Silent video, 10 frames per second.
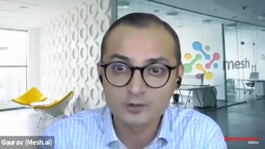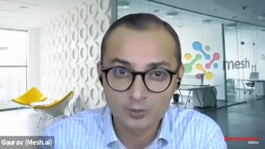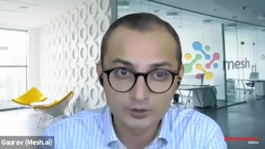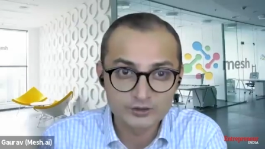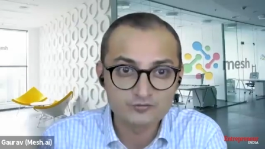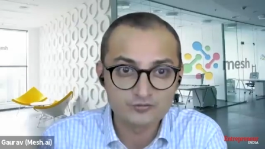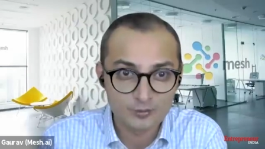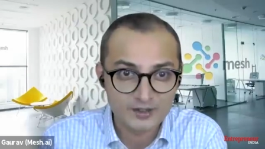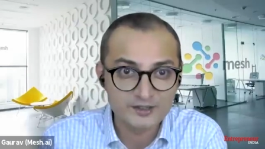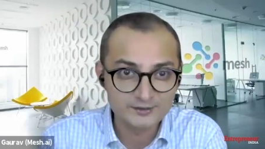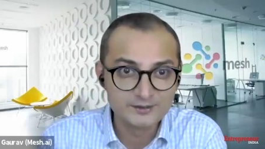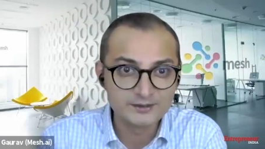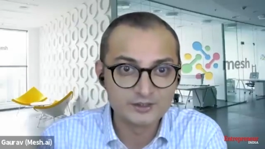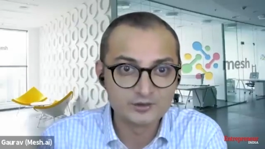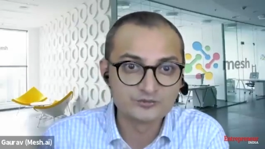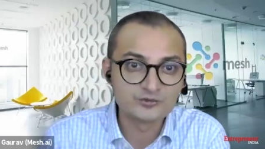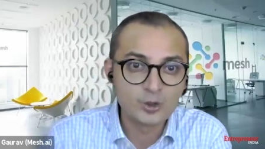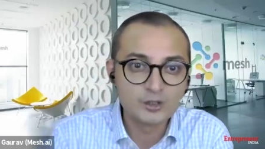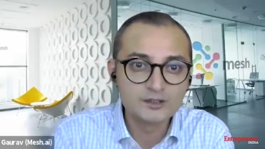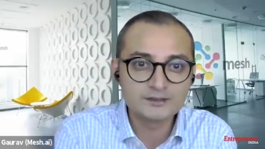in a high quality format it
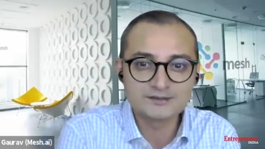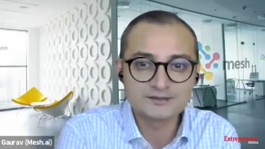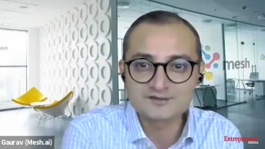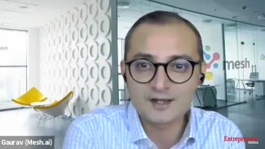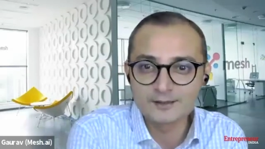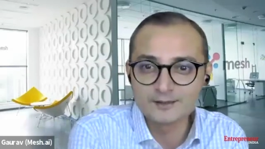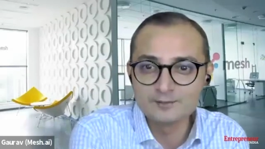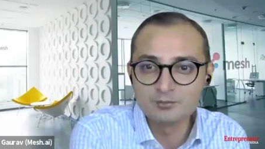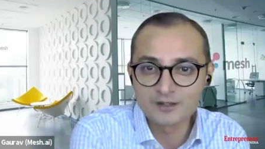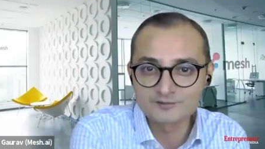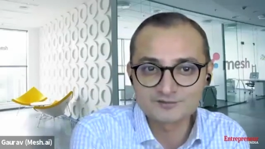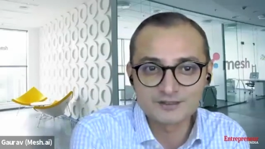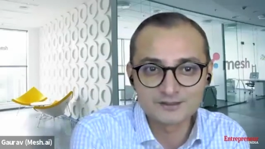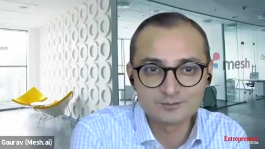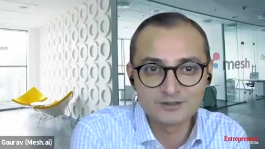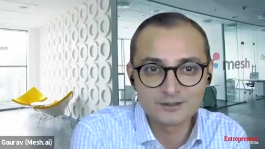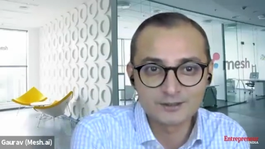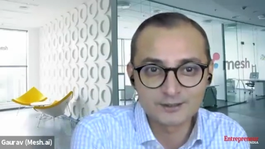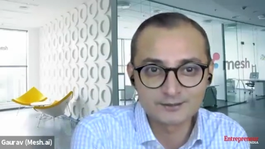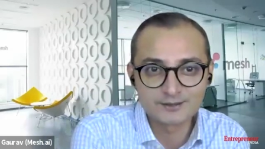was all this highly biased data
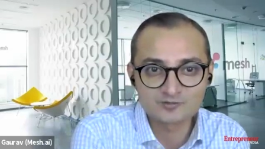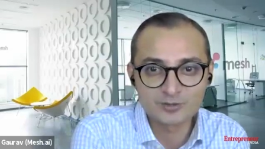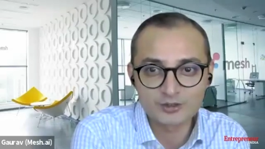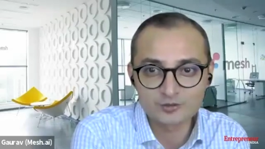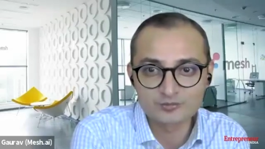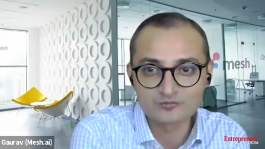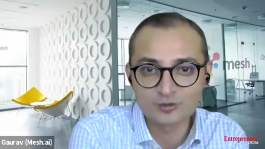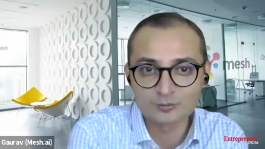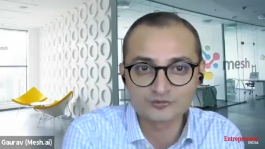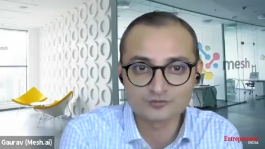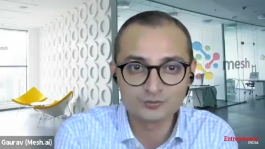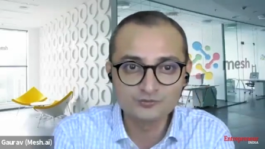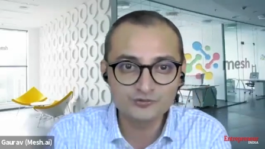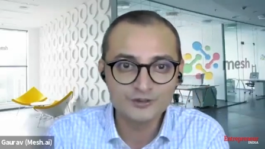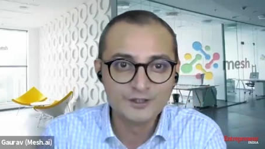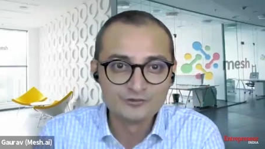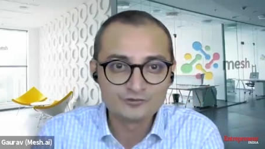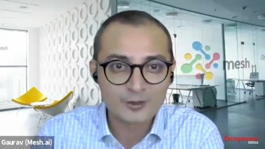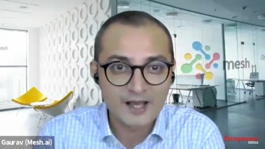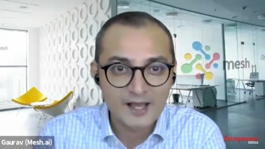being collected as part of performance reviews
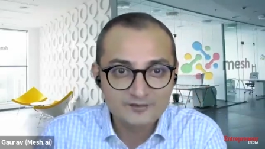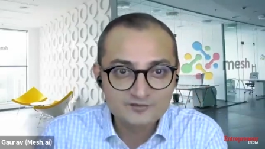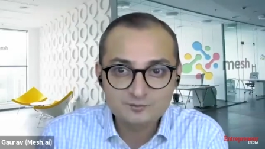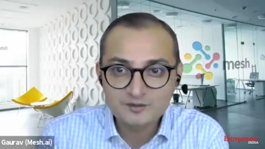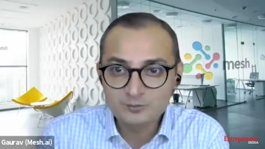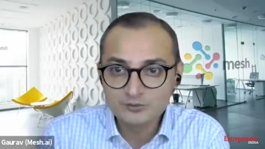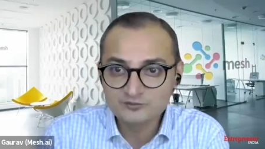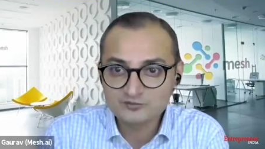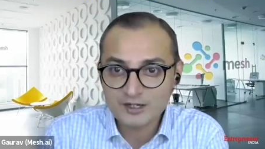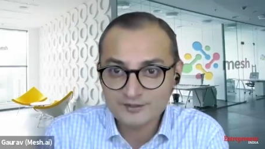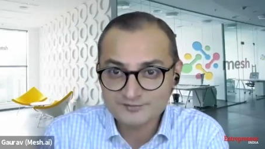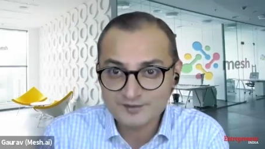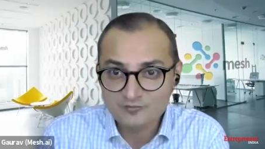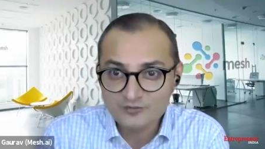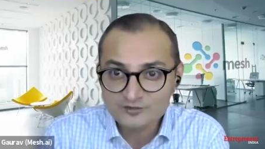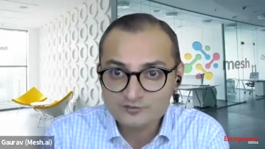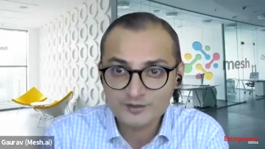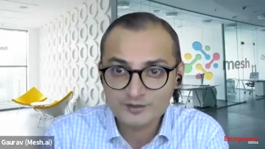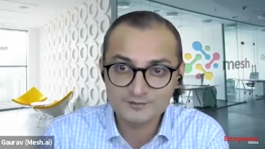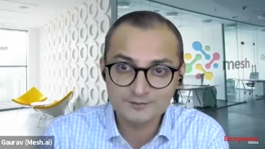so as people start self
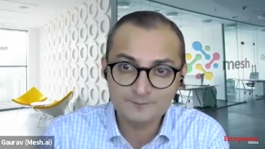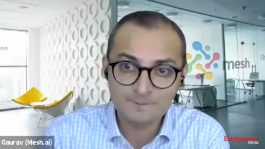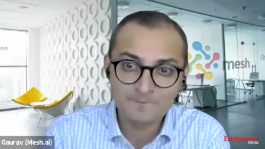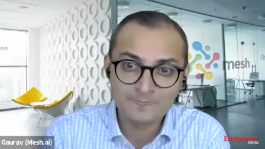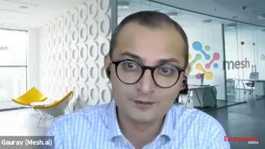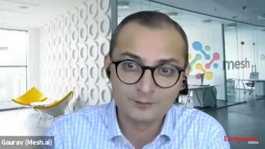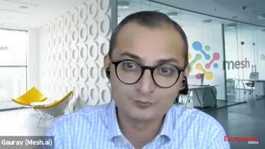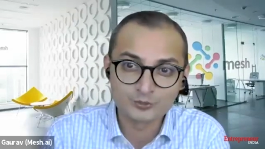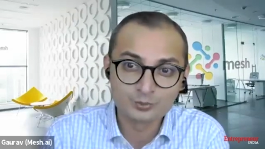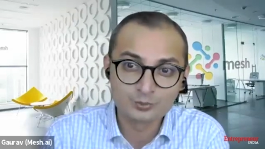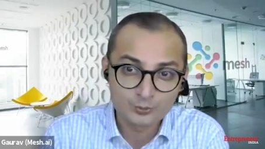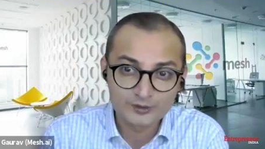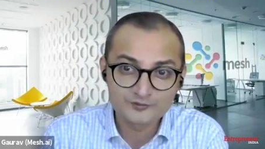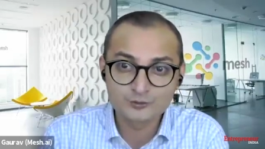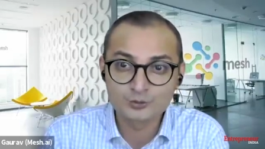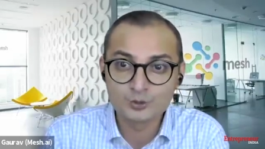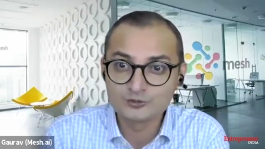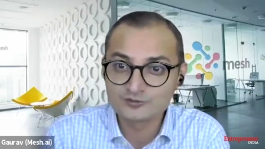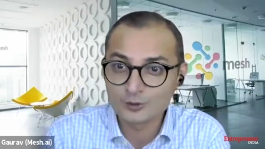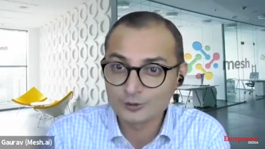expressing um, you know progress
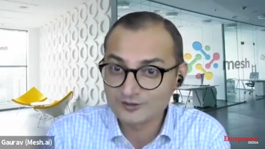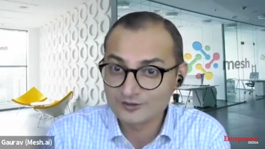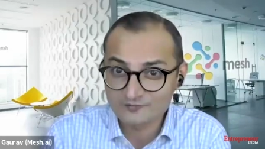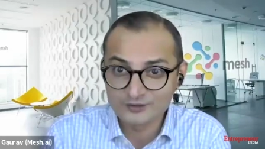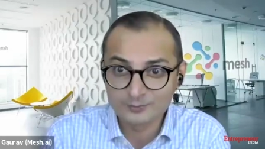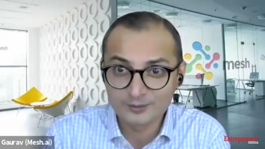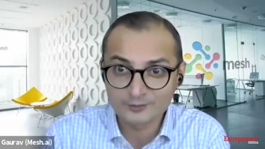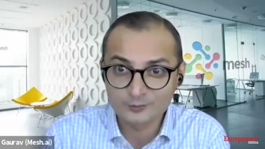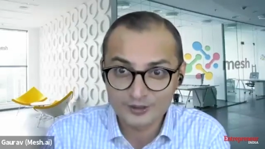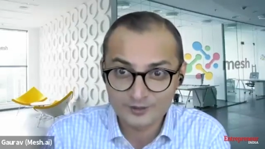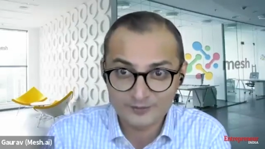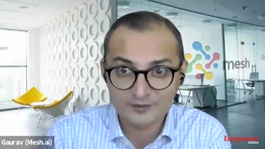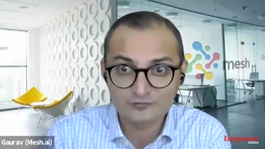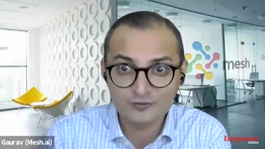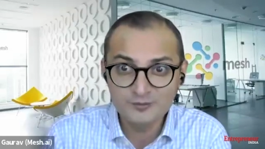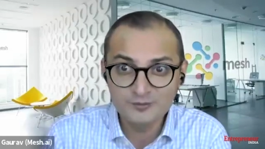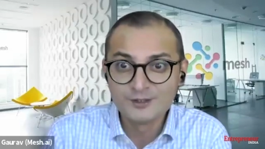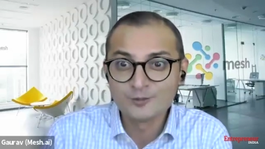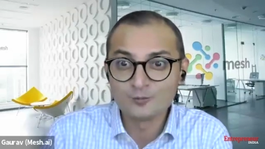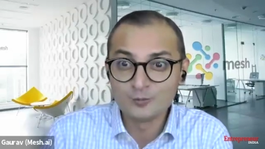on goals or their feedback on our
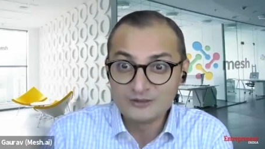platform